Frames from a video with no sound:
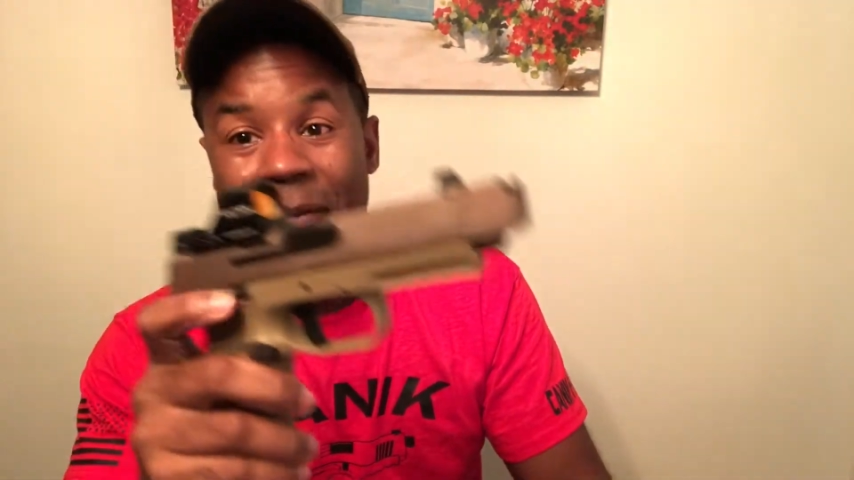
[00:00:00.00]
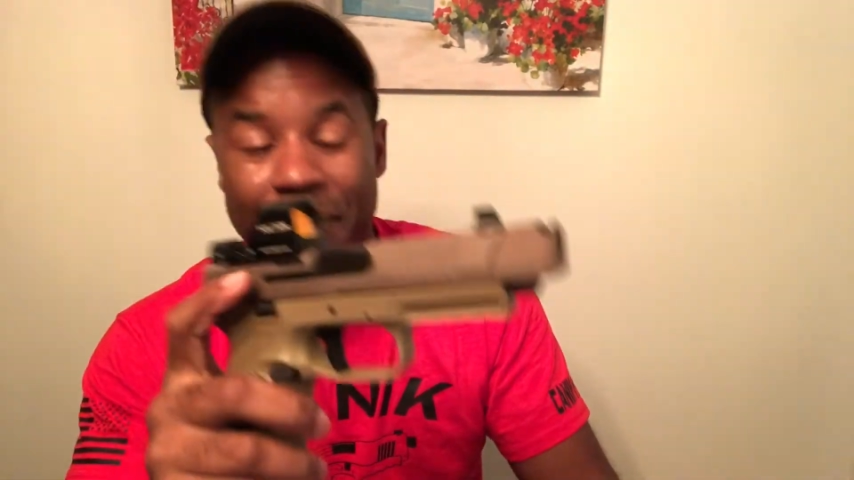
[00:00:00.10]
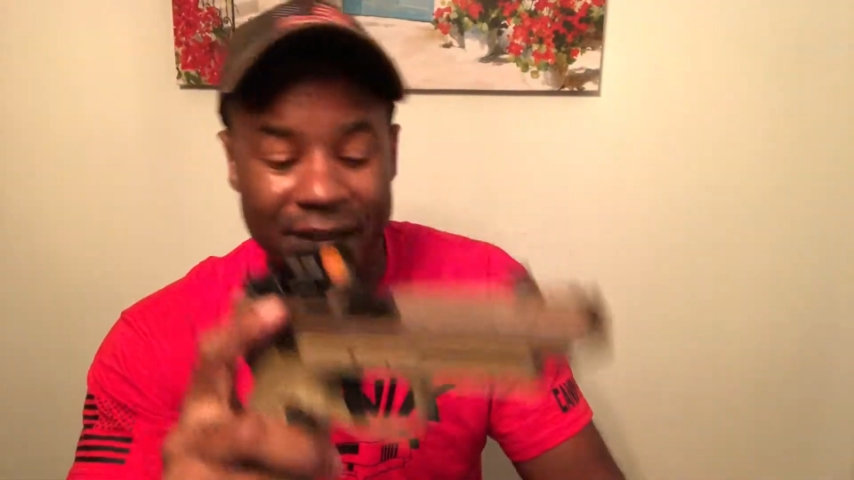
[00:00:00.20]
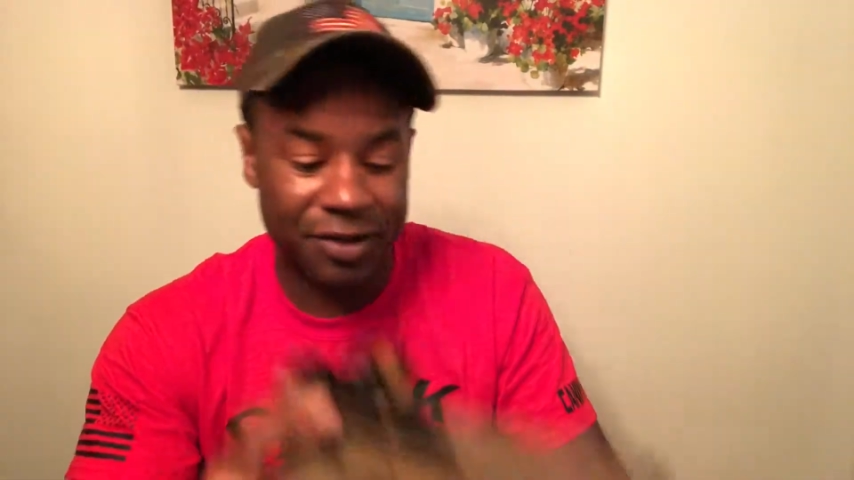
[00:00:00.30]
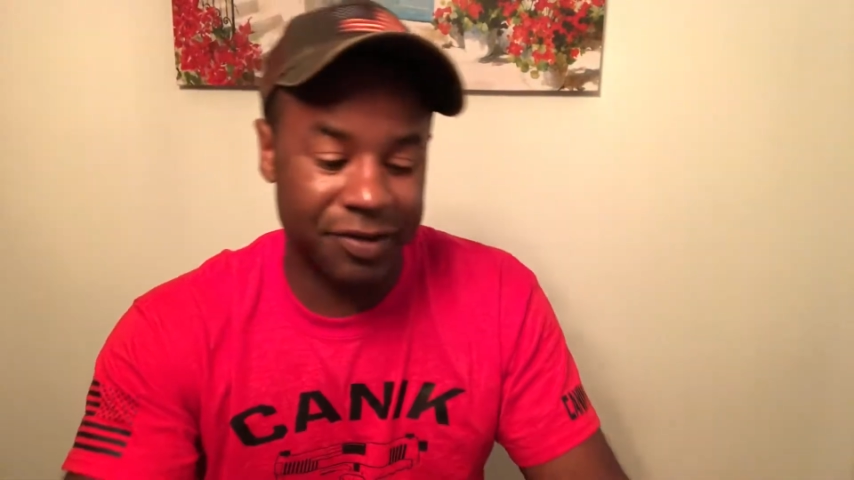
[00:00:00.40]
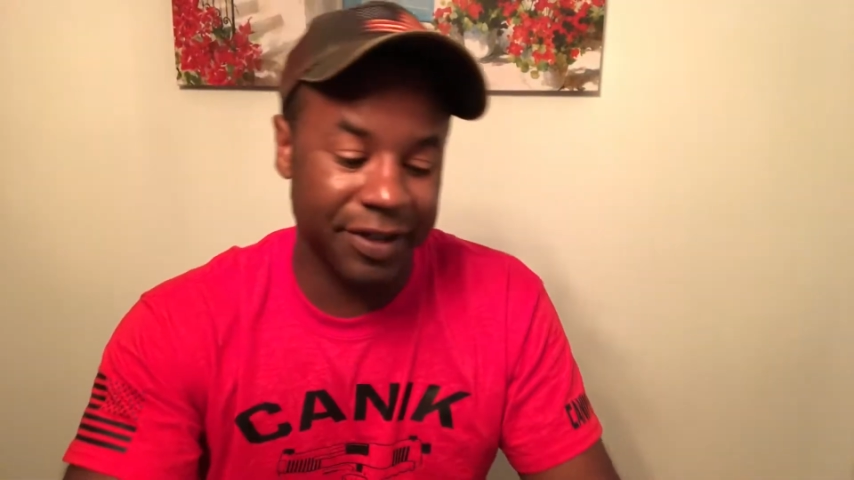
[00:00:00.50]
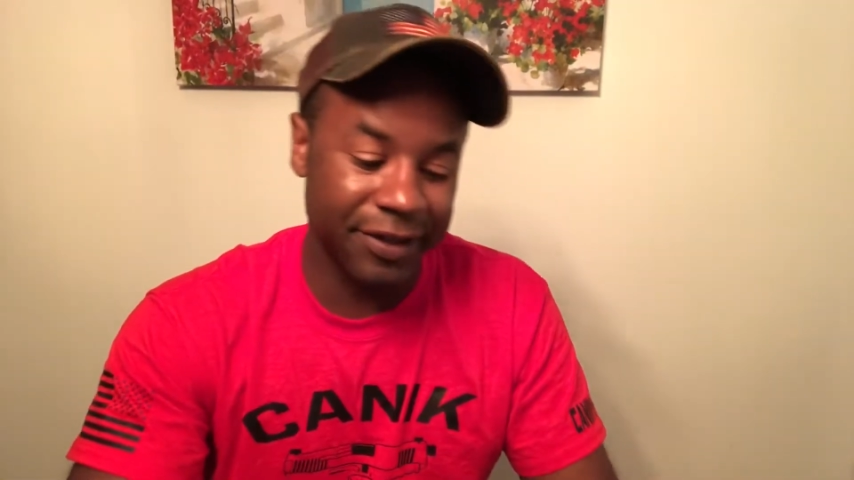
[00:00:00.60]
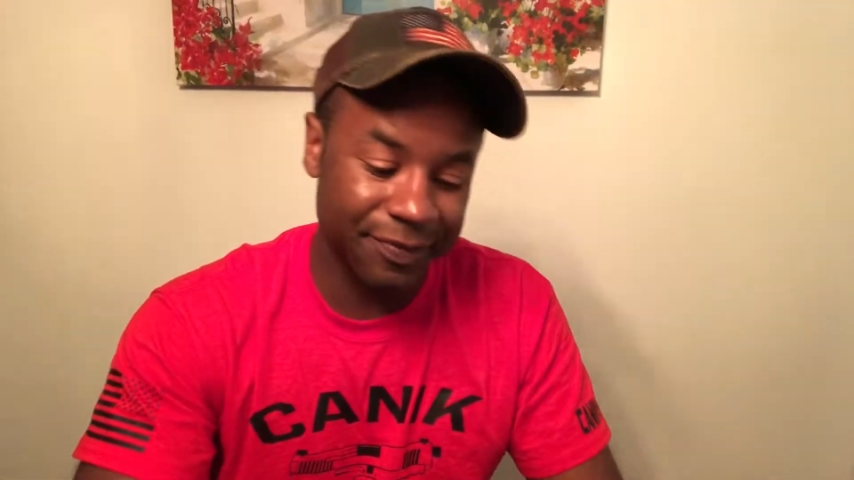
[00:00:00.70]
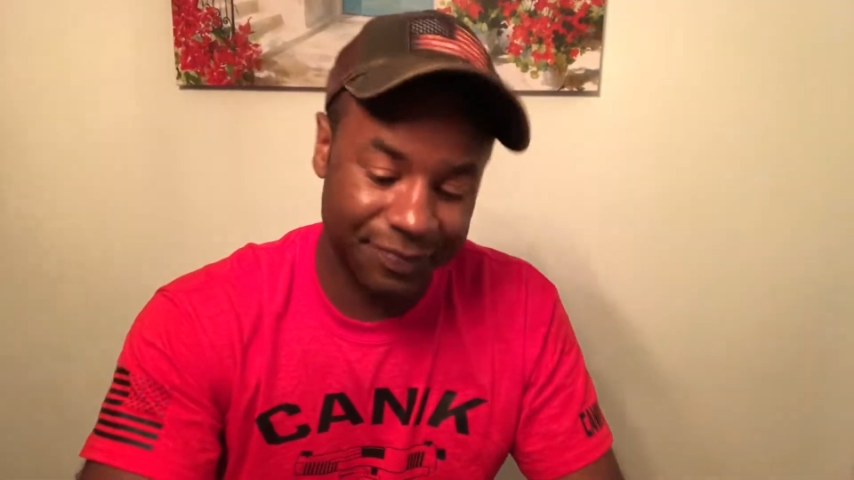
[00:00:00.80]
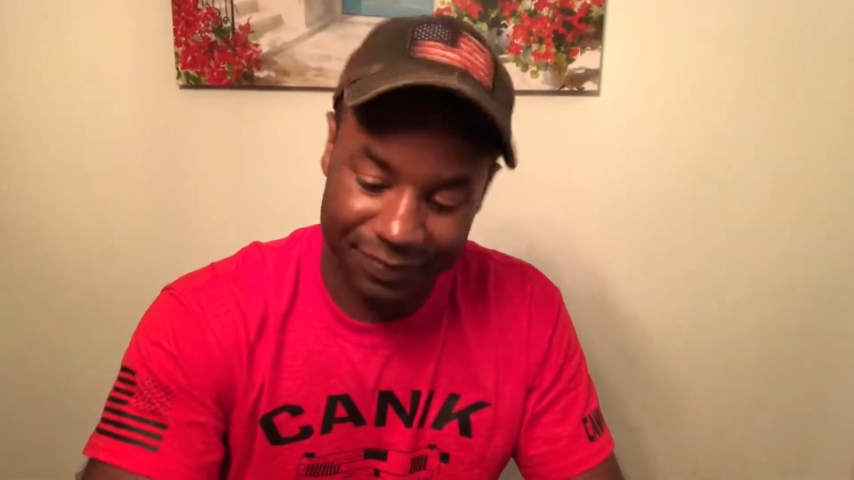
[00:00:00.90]
better
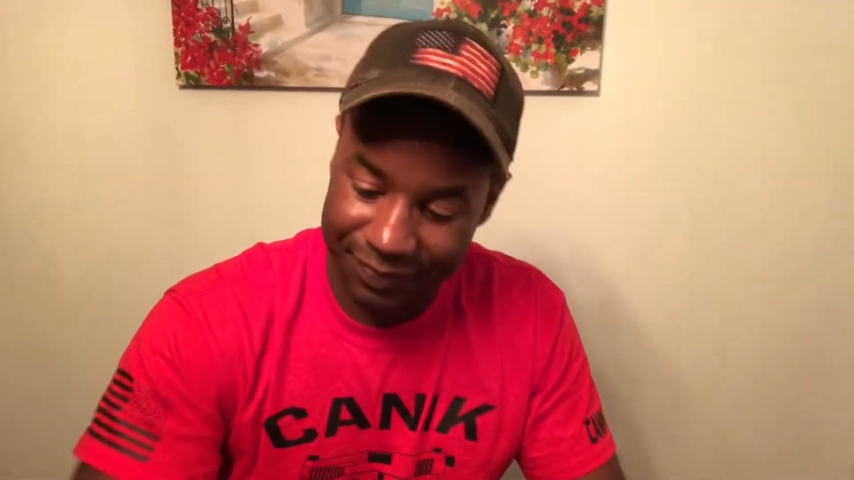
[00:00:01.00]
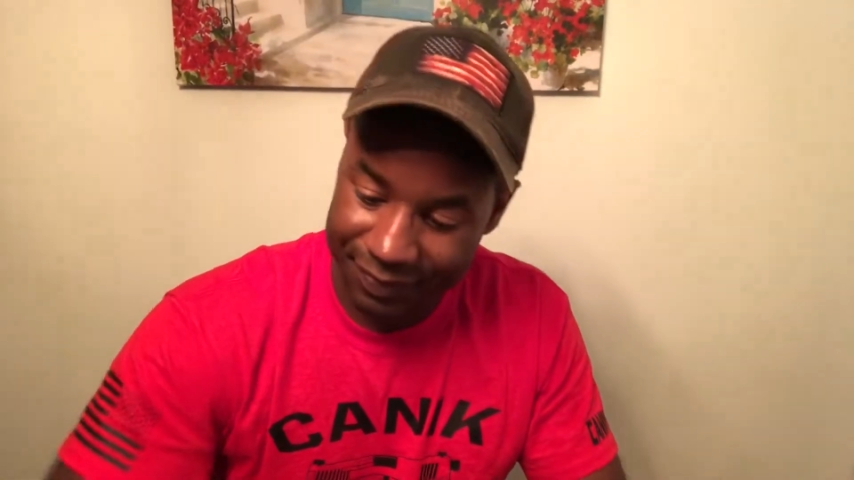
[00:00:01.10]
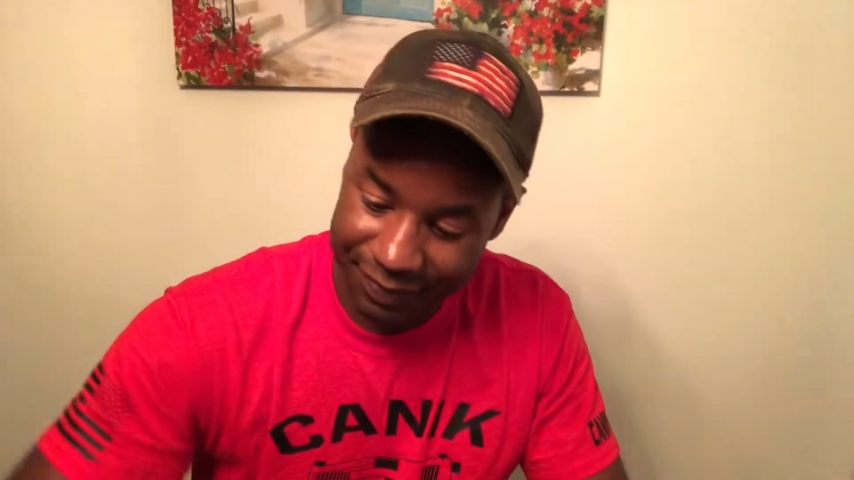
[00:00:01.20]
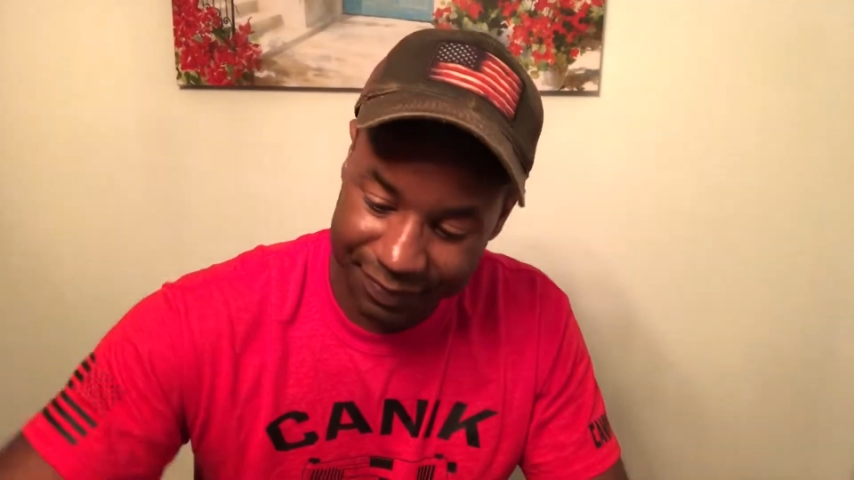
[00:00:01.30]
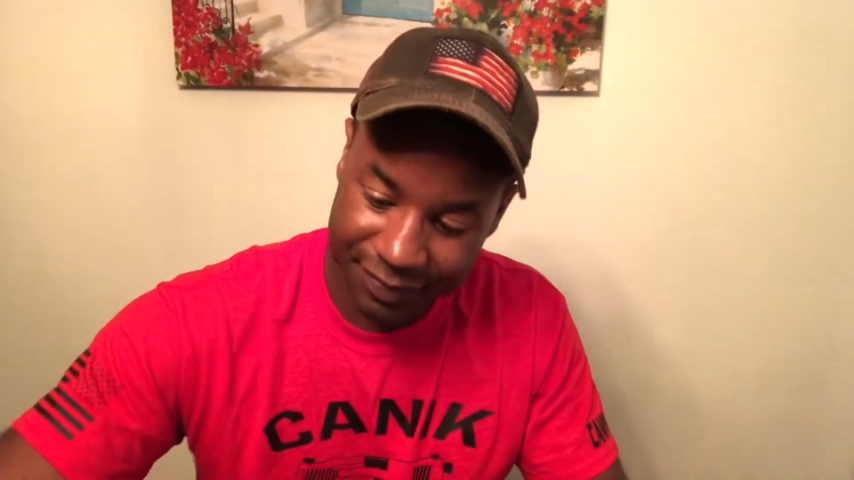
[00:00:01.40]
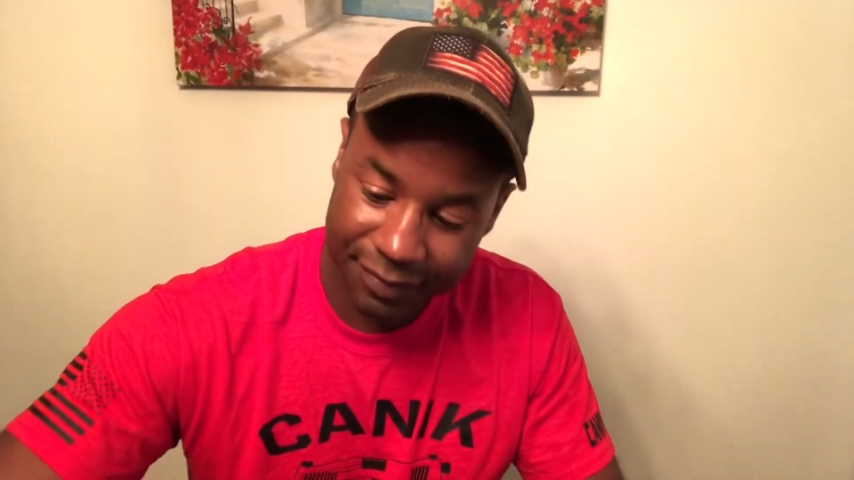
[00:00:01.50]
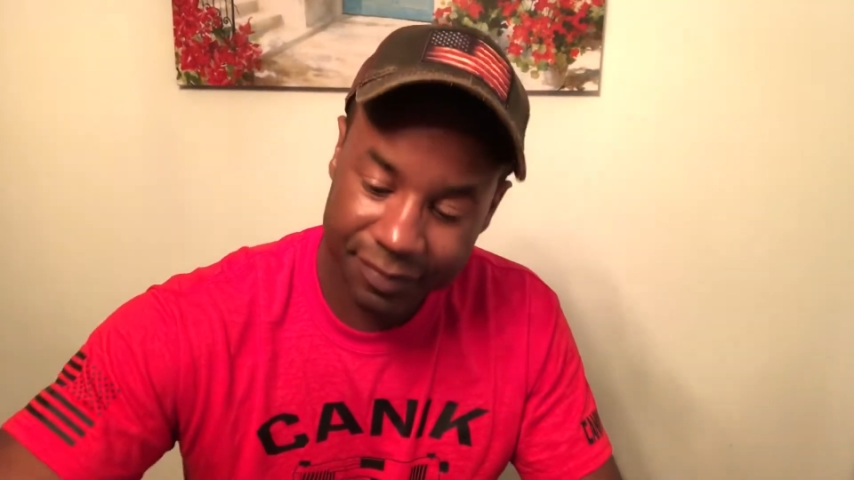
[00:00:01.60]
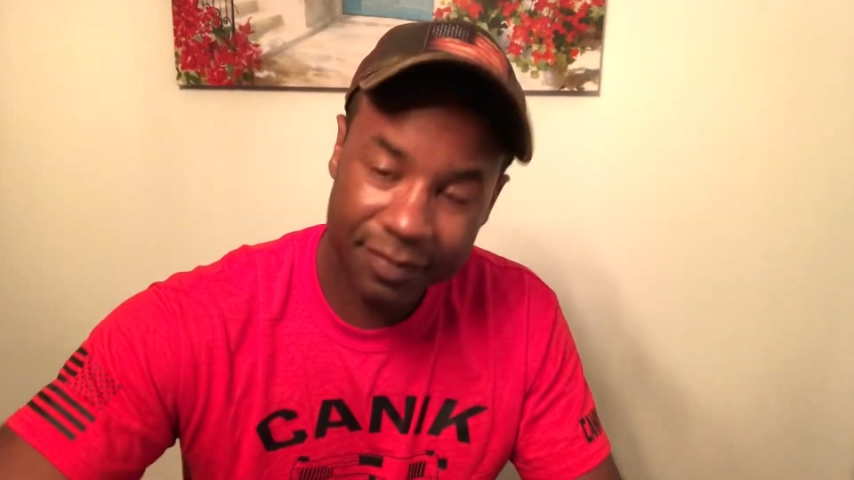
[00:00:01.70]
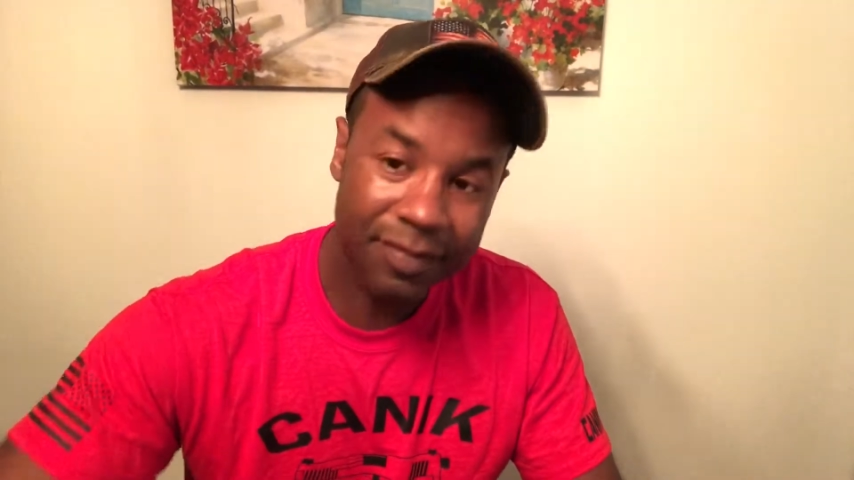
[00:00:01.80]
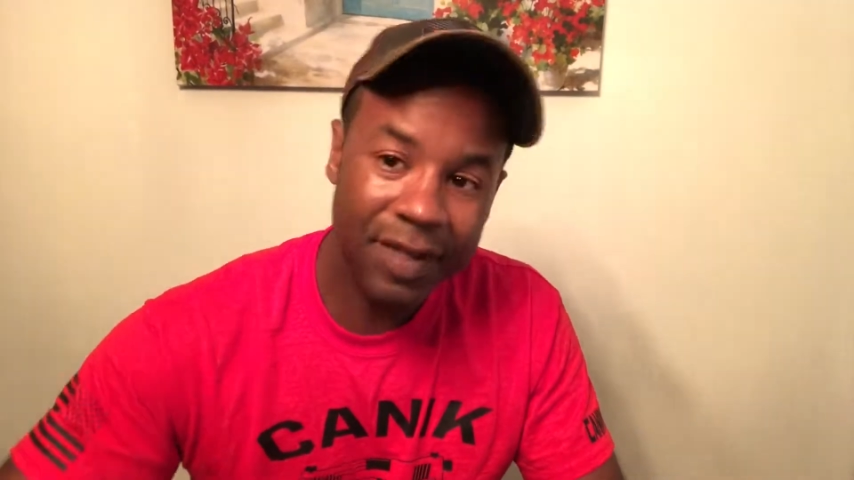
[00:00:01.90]
trigger.
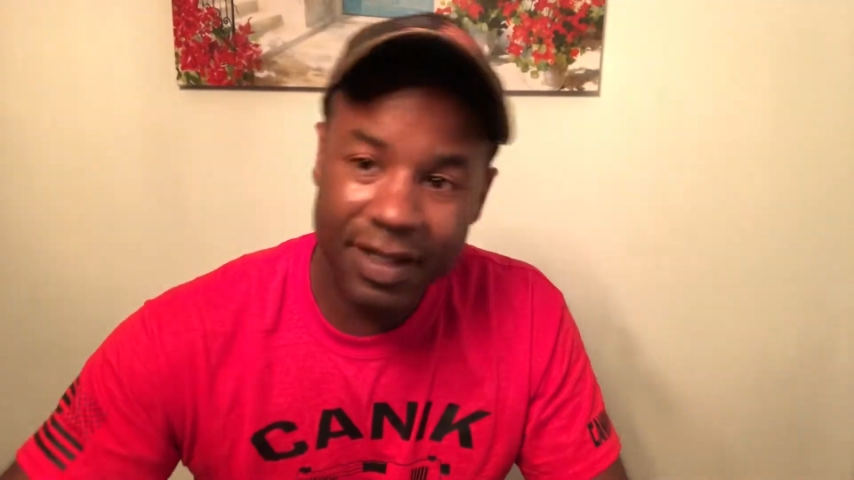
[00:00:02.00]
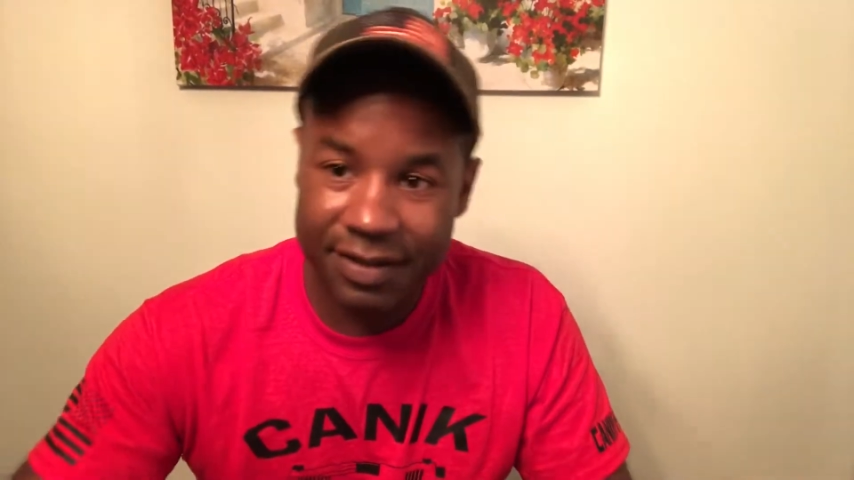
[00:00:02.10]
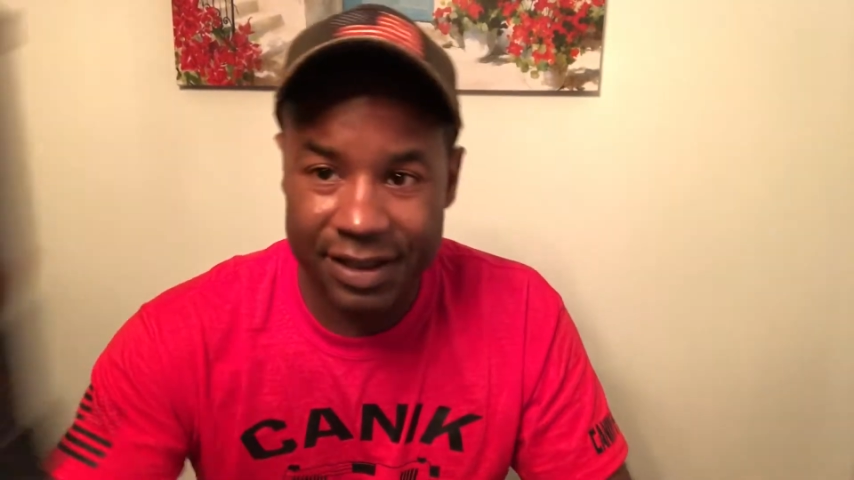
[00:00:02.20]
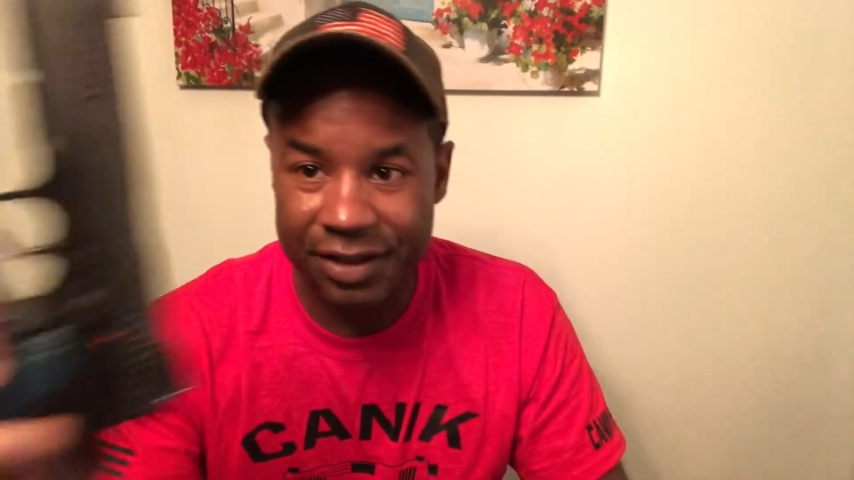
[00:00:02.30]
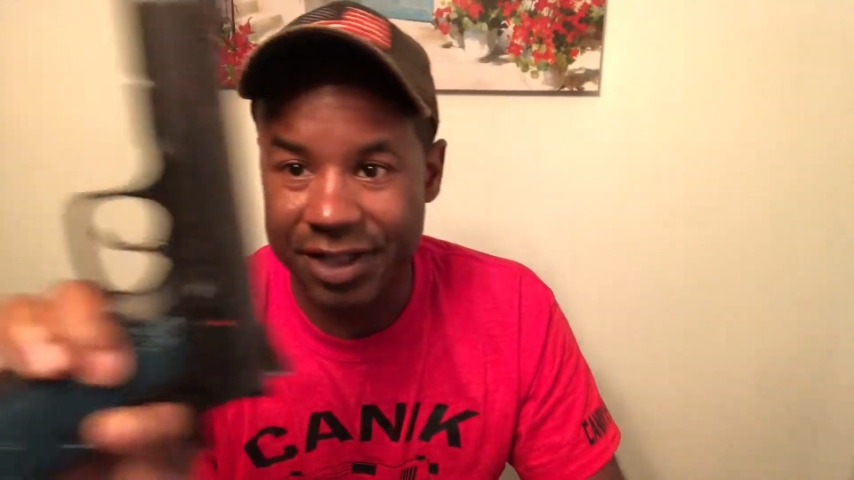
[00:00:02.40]
CZ